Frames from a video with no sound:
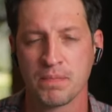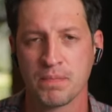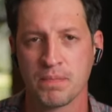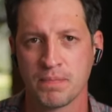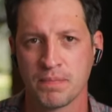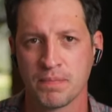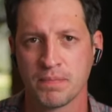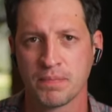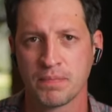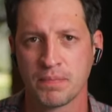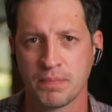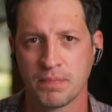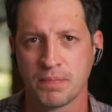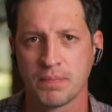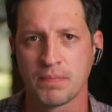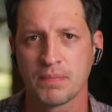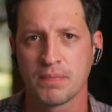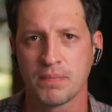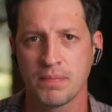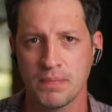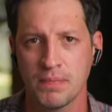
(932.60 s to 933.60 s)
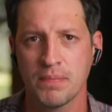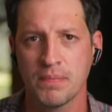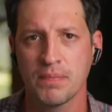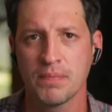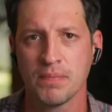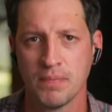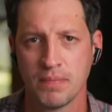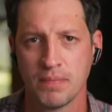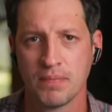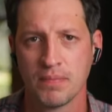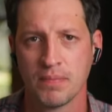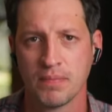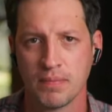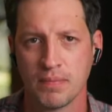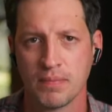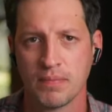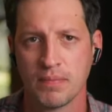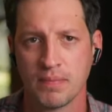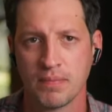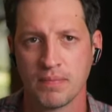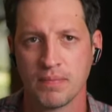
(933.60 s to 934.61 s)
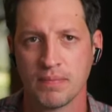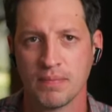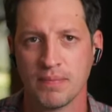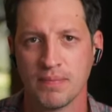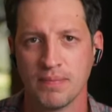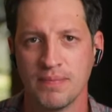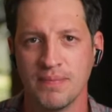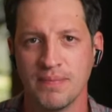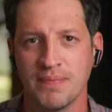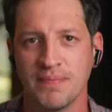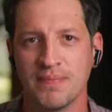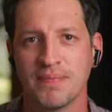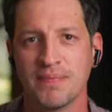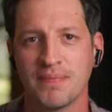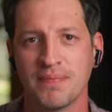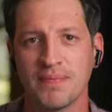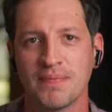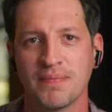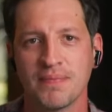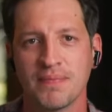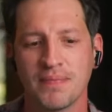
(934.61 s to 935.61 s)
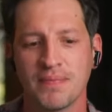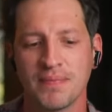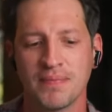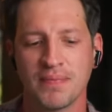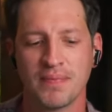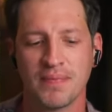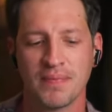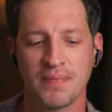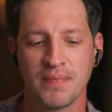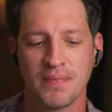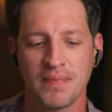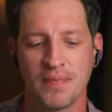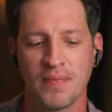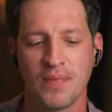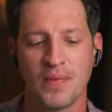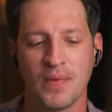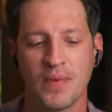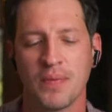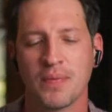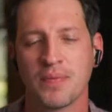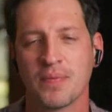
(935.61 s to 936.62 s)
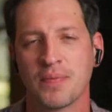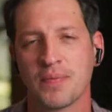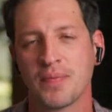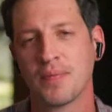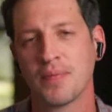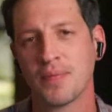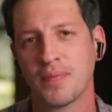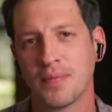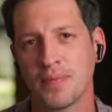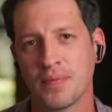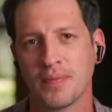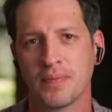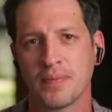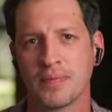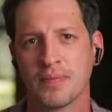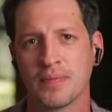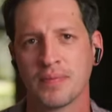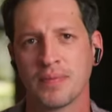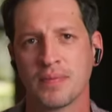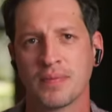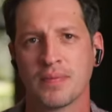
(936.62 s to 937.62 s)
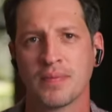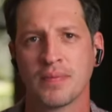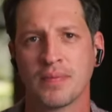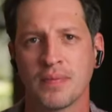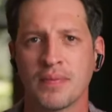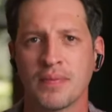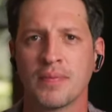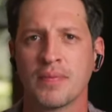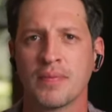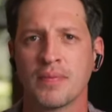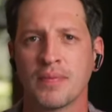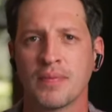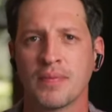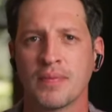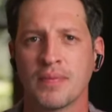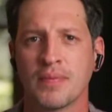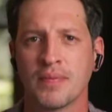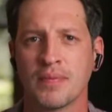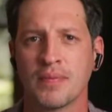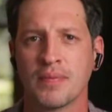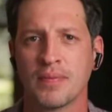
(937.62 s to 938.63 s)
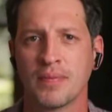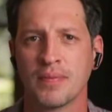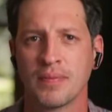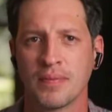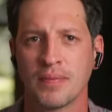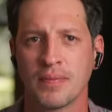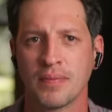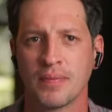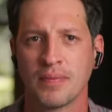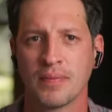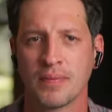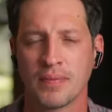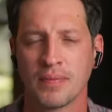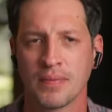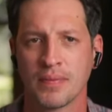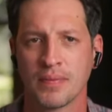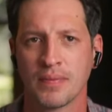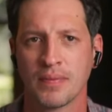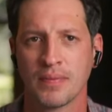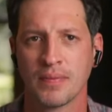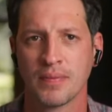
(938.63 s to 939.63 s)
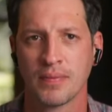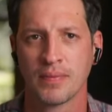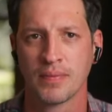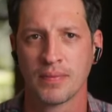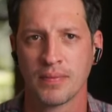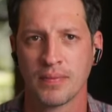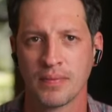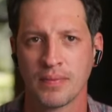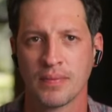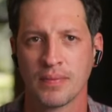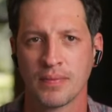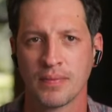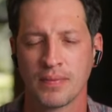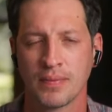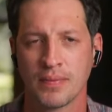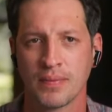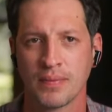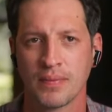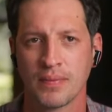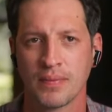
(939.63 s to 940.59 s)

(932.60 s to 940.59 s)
No words are spoken by the person on screen.